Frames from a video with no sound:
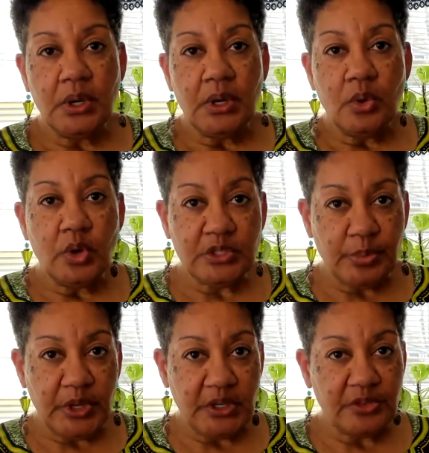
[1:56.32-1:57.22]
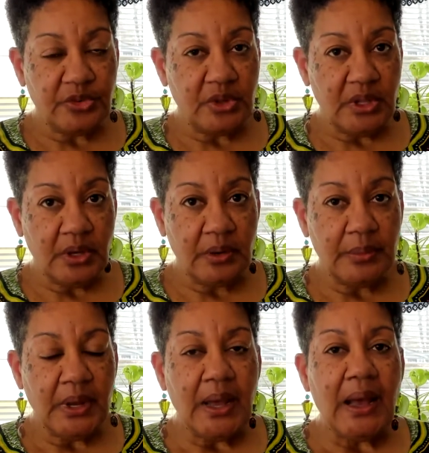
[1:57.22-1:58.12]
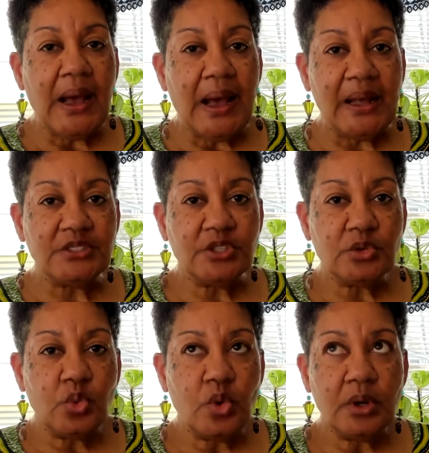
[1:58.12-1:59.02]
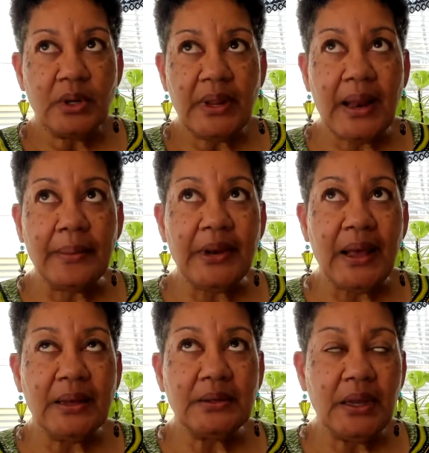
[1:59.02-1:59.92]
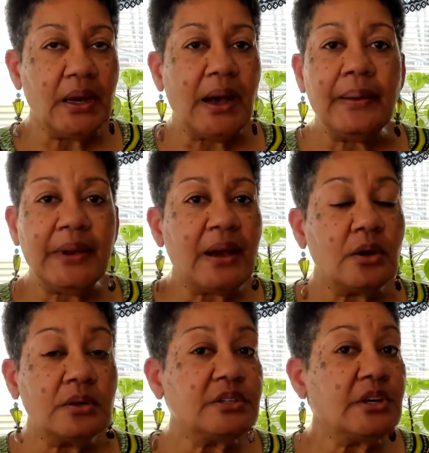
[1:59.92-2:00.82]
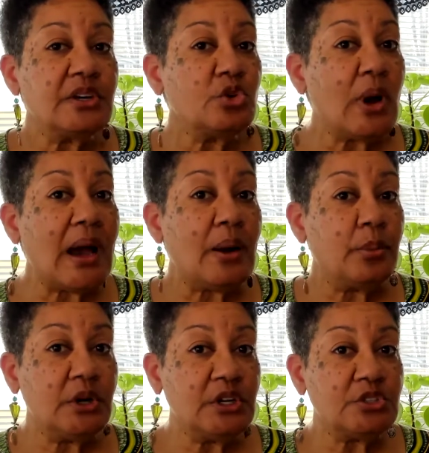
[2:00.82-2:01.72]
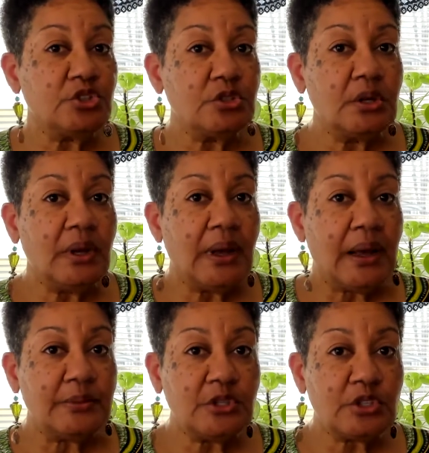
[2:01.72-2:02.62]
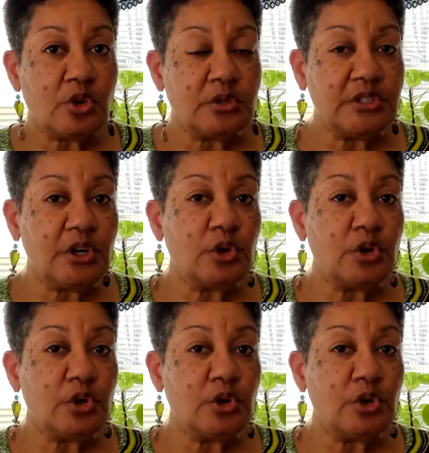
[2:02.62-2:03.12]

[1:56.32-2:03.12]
what's best for them. I just want, and I'm not going to tell you how much. I'm just going to tell